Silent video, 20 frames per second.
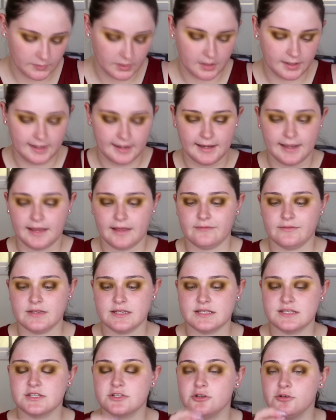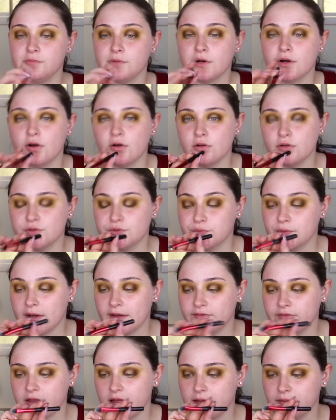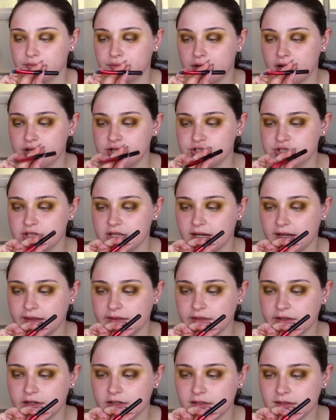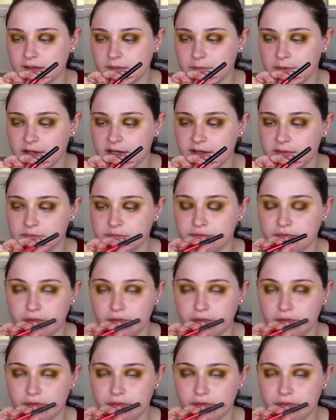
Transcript: All right, I have this super old Revlon brush that I literally bought